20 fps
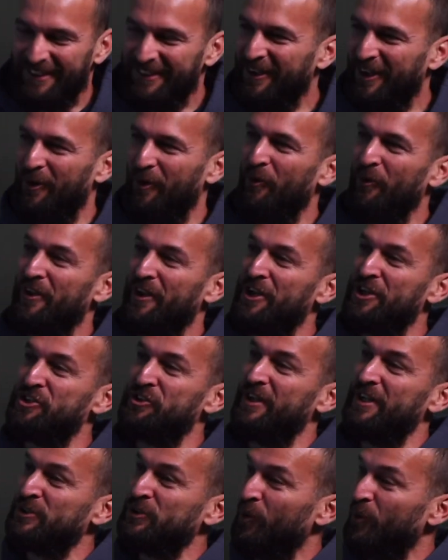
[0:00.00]
all the
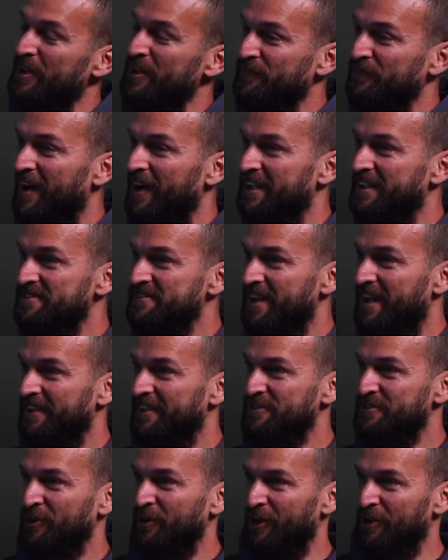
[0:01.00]
injury talk, he's finally
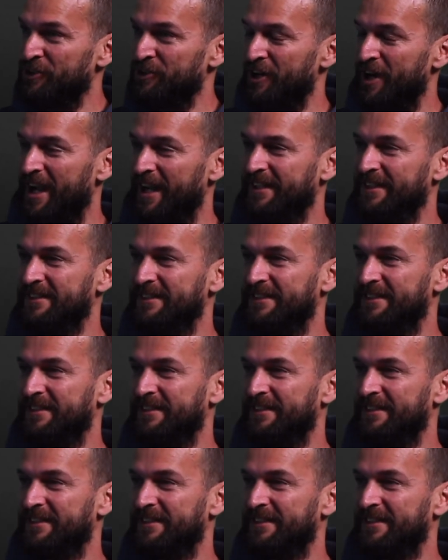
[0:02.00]
signed his contract.